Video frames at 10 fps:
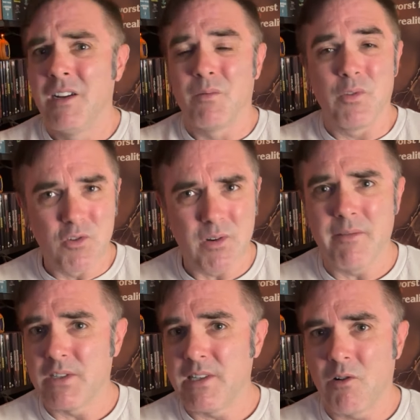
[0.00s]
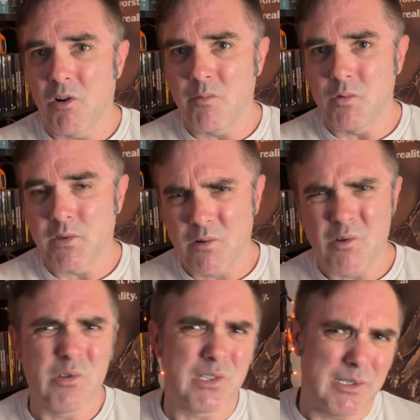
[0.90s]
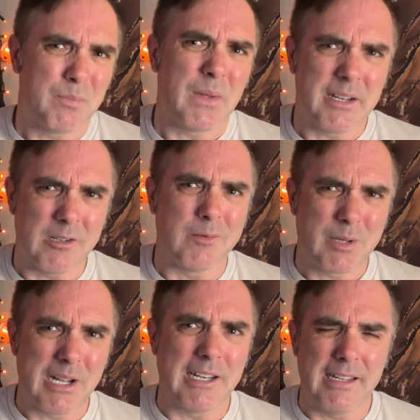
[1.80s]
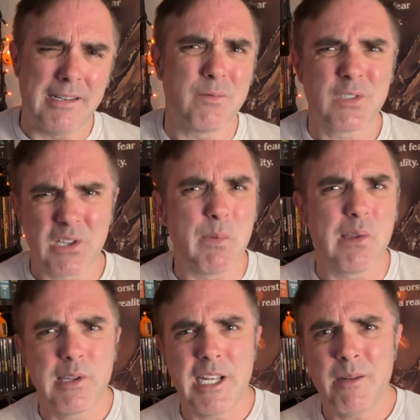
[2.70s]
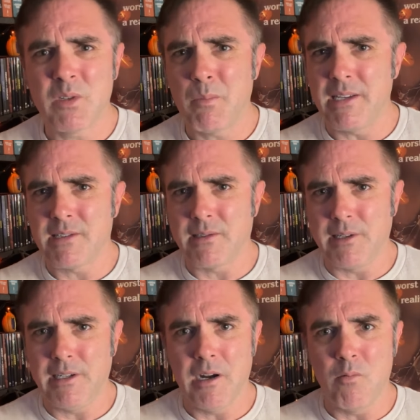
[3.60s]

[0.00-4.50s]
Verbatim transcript: For those who haven't seen Carnival of Souls, and I know kind of hit some of the themes, basically a